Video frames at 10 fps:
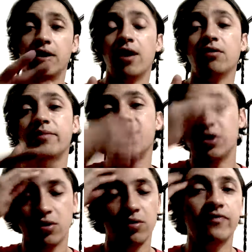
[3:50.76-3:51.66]
Now, let me
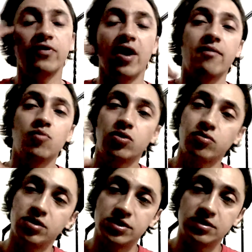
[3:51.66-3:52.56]
know if you have more
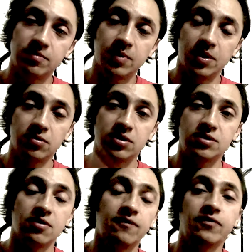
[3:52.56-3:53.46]
questions about the
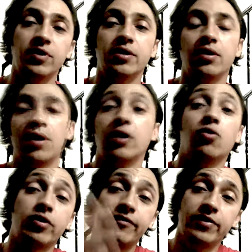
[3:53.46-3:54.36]
software,
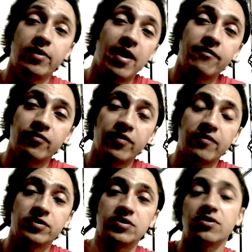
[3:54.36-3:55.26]
or if you have your
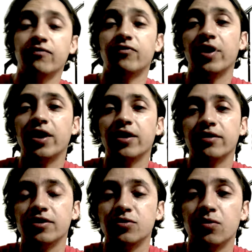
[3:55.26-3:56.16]
favorite software
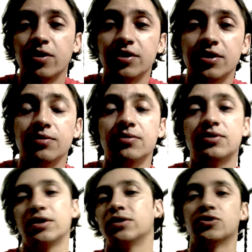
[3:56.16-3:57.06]
that you want to
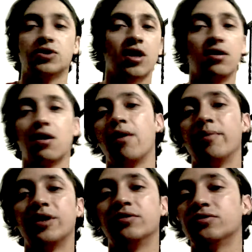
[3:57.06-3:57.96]
use, and just kind of
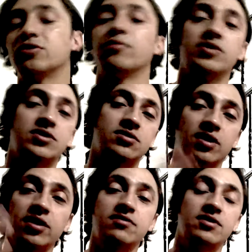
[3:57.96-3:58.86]
comment on some of the
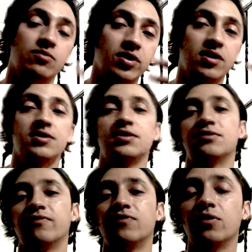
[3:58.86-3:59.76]
strengths and weaknesses you've